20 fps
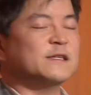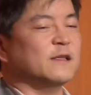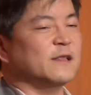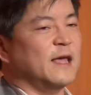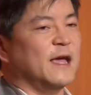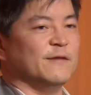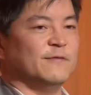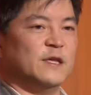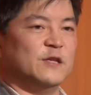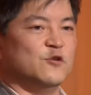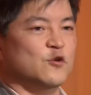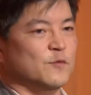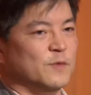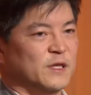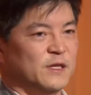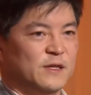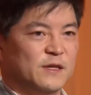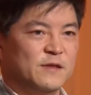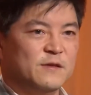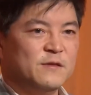still have that
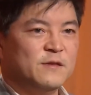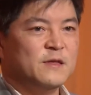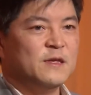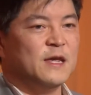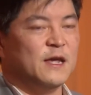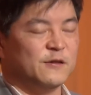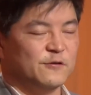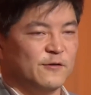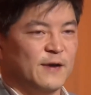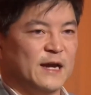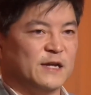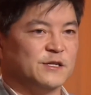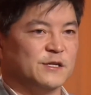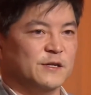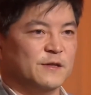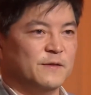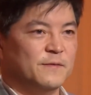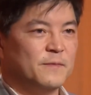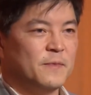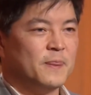human
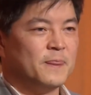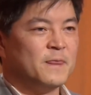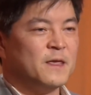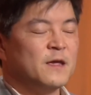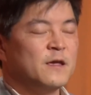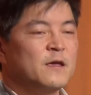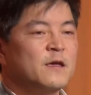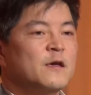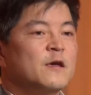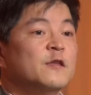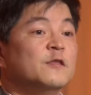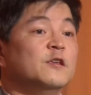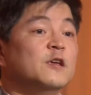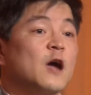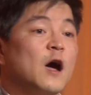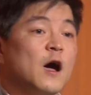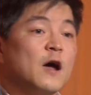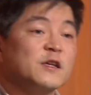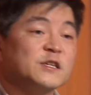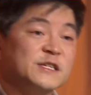interaction.
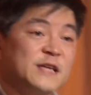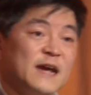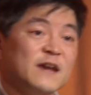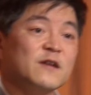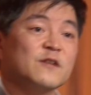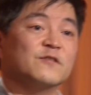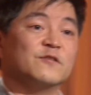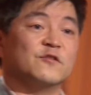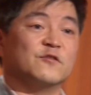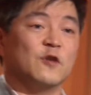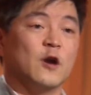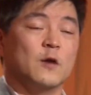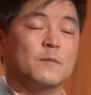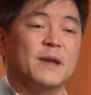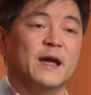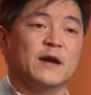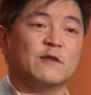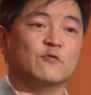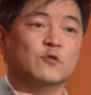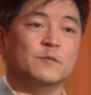The second
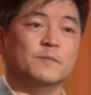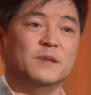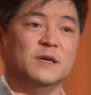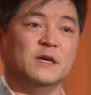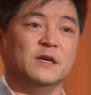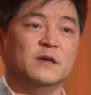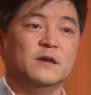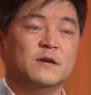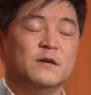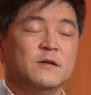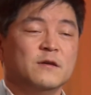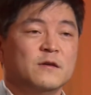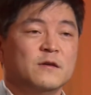drawback would be